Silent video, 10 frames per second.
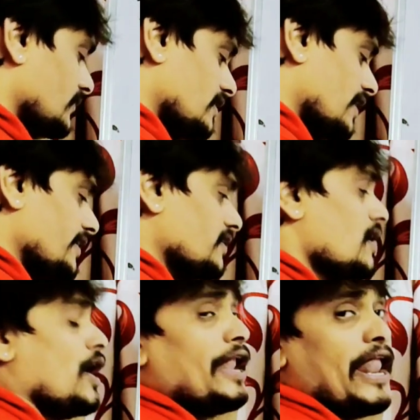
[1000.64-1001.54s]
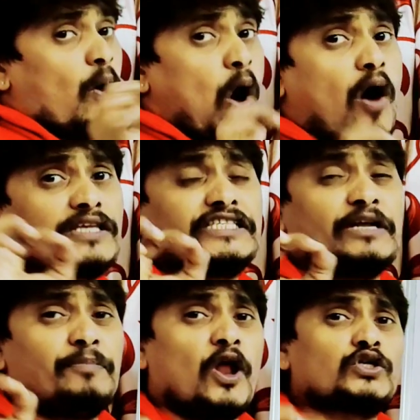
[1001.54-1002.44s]
Right. Now,
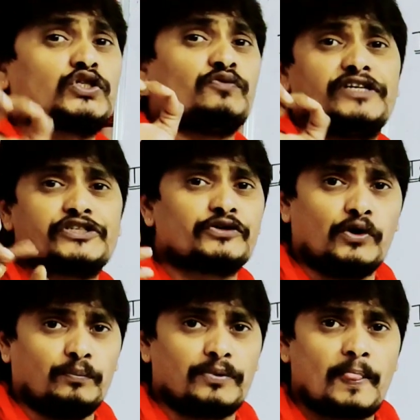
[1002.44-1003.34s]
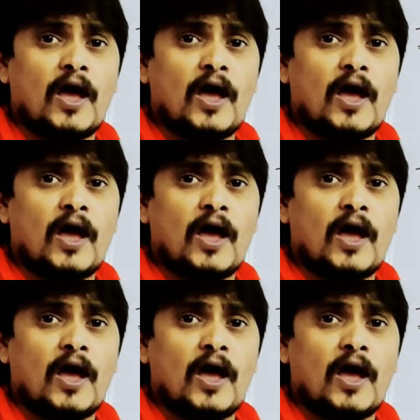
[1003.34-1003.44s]
oxygen belongs to which group?